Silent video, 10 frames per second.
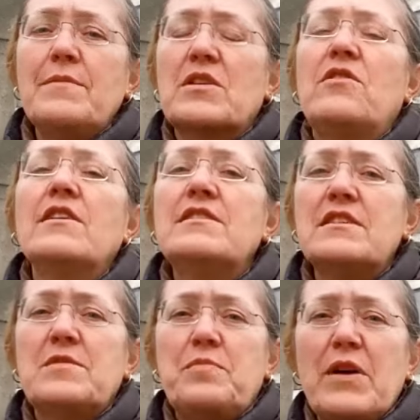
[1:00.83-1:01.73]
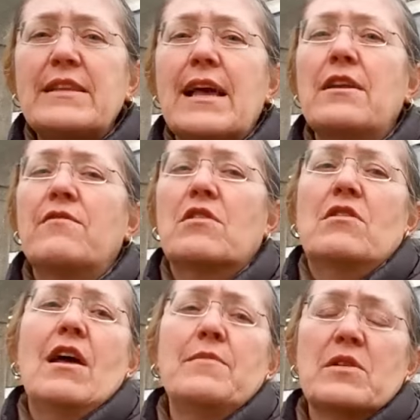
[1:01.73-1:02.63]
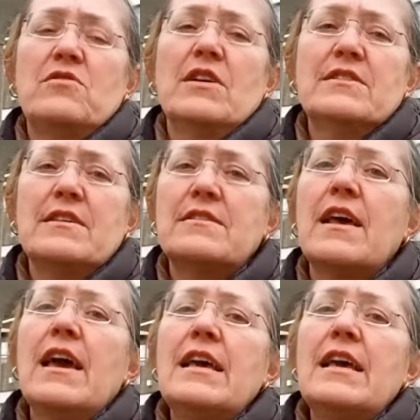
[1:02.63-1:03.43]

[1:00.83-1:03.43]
crisis, breakdown of the climate crisis,